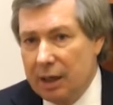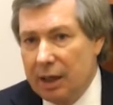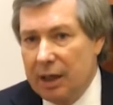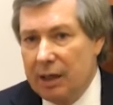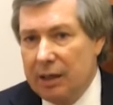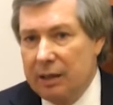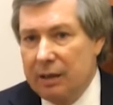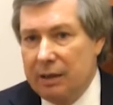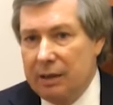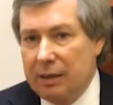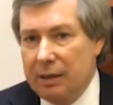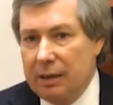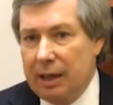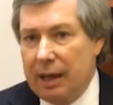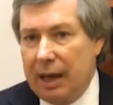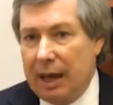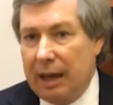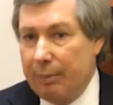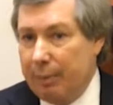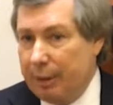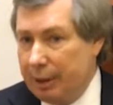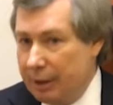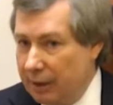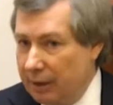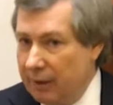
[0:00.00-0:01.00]
And
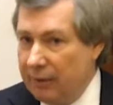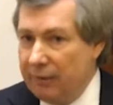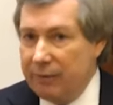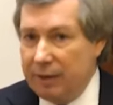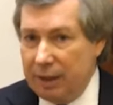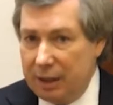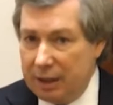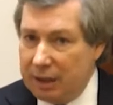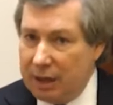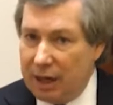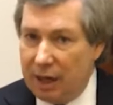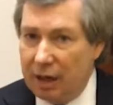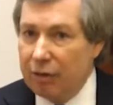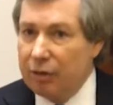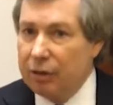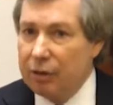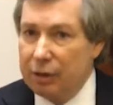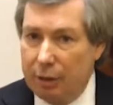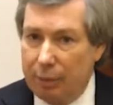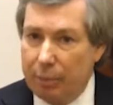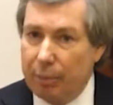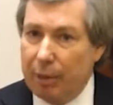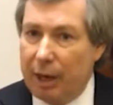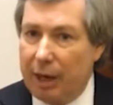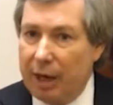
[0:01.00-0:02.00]
I believe that they're
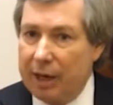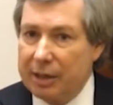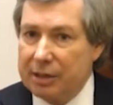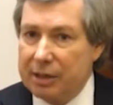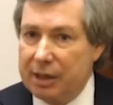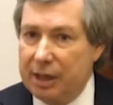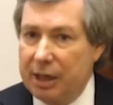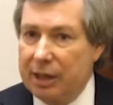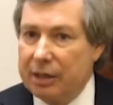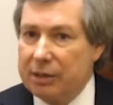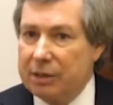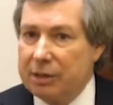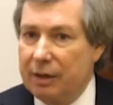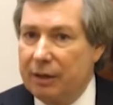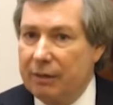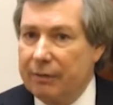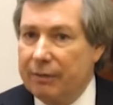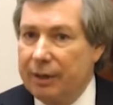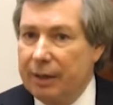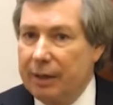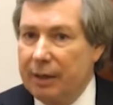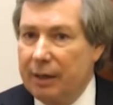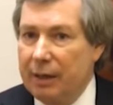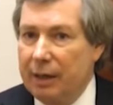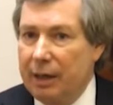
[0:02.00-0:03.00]
in the process
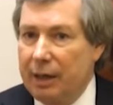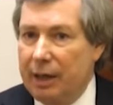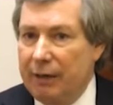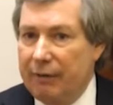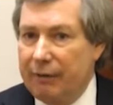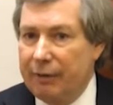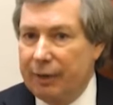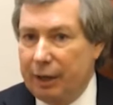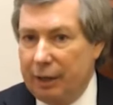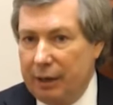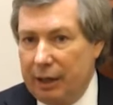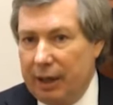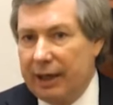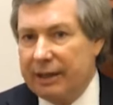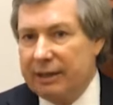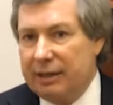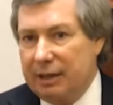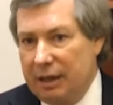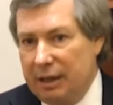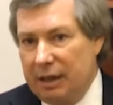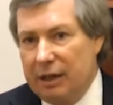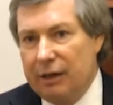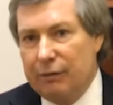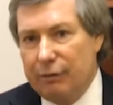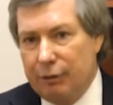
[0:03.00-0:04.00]
of
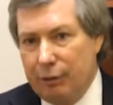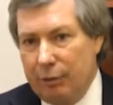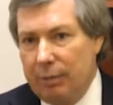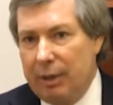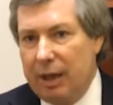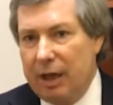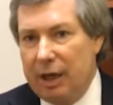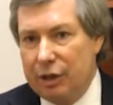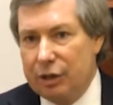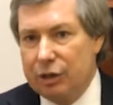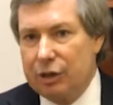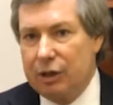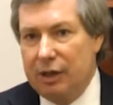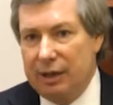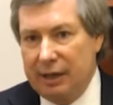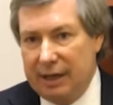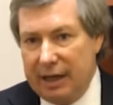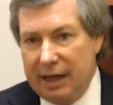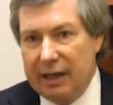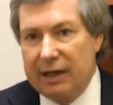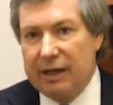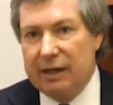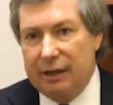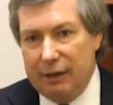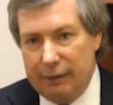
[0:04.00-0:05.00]
collecting information,
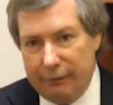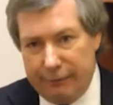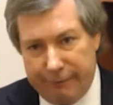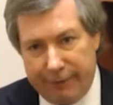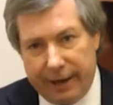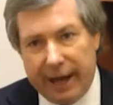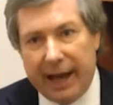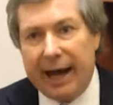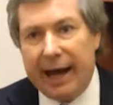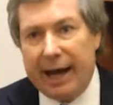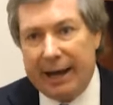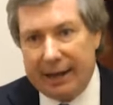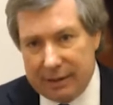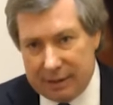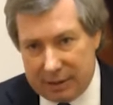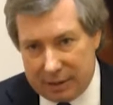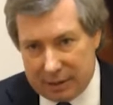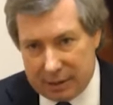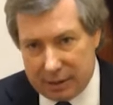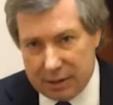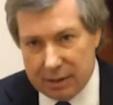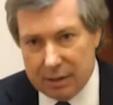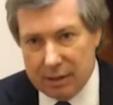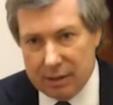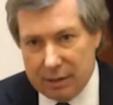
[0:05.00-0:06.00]
getting the
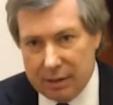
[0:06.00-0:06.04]
facts,